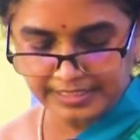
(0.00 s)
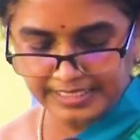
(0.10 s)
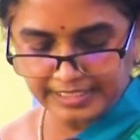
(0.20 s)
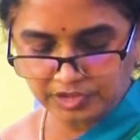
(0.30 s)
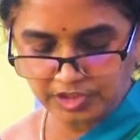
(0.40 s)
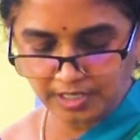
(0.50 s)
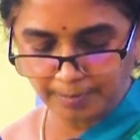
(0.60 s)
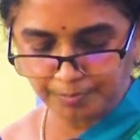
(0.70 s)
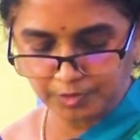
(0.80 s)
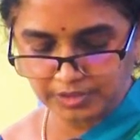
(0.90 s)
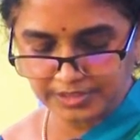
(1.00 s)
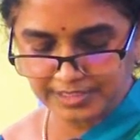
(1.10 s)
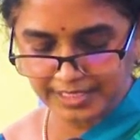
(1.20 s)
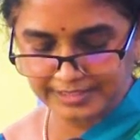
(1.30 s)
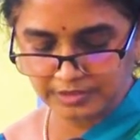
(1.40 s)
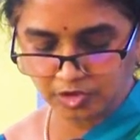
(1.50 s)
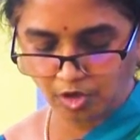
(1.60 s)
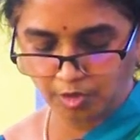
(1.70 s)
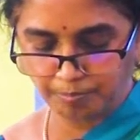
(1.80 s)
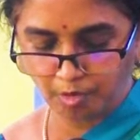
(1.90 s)
Nature Computer Science
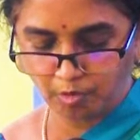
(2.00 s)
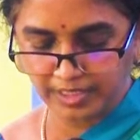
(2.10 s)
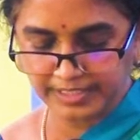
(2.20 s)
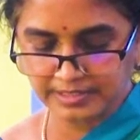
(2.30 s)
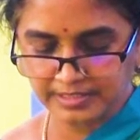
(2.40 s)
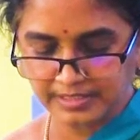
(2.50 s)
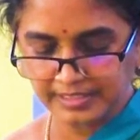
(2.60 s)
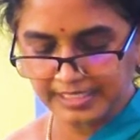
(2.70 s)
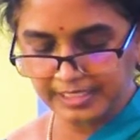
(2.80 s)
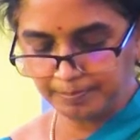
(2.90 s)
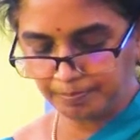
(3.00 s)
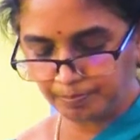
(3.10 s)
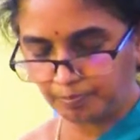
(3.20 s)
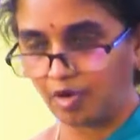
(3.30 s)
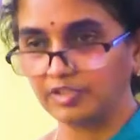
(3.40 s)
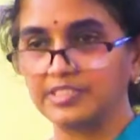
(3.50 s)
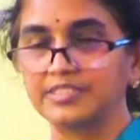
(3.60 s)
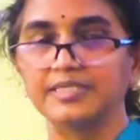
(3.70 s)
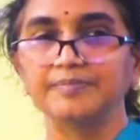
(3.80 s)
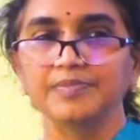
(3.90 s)
on progress in
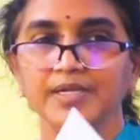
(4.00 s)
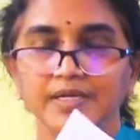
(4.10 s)
processing.